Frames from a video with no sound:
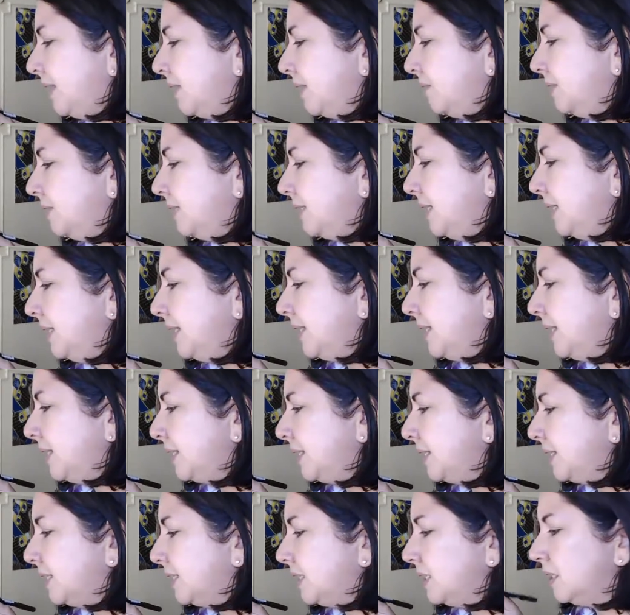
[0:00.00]
was thinking,
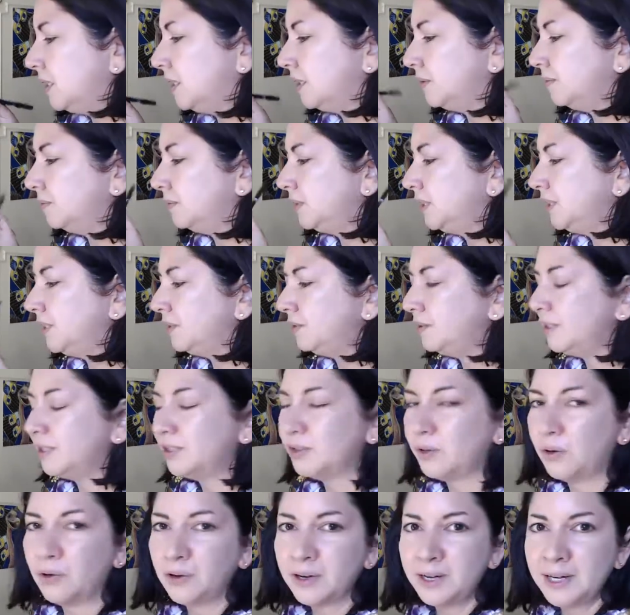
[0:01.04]
this
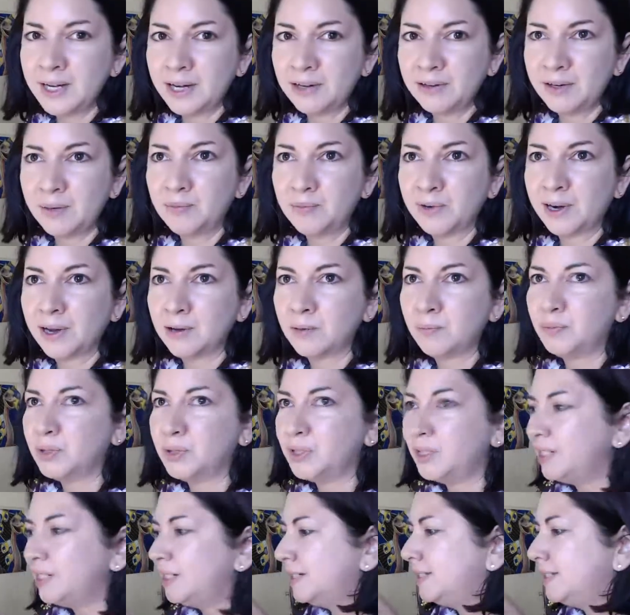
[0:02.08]
ordinary brown
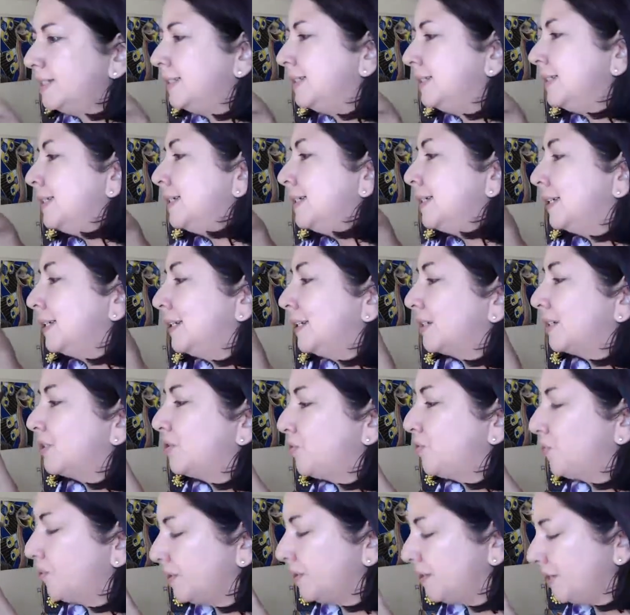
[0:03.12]
bird is singing an
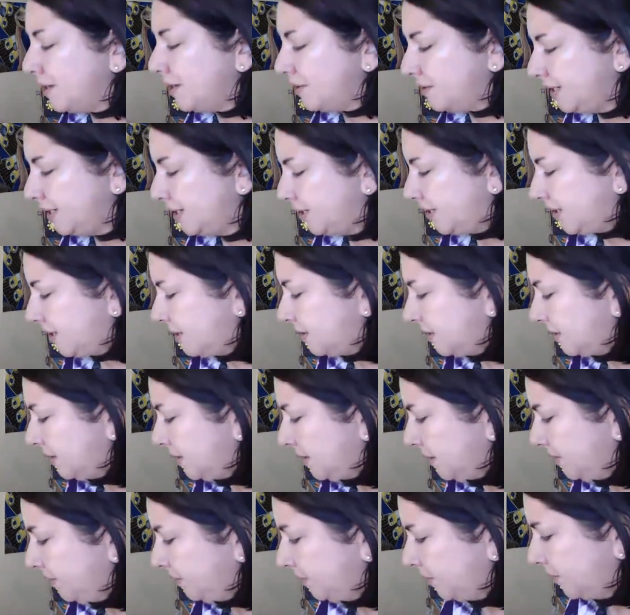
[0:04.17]
extraordinary song,
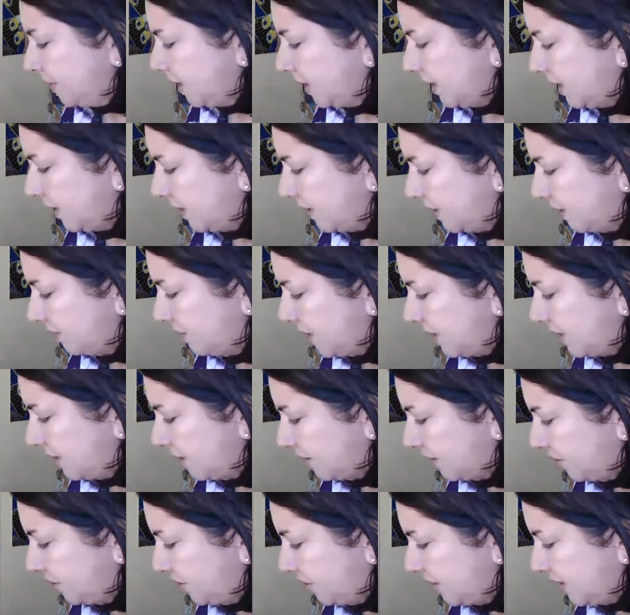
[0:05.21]
and I'm not
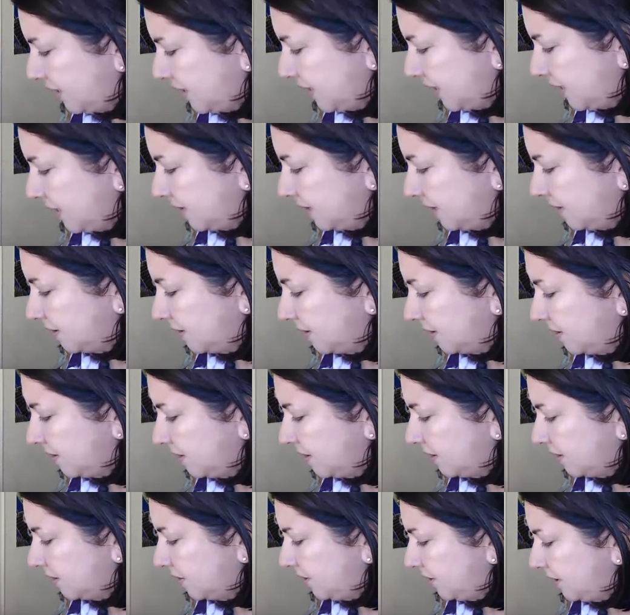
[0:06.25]
actually
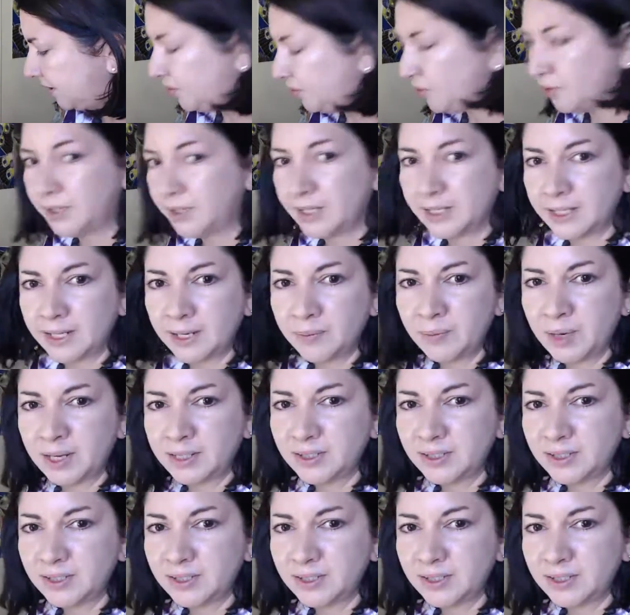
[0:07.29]
drawing, am I?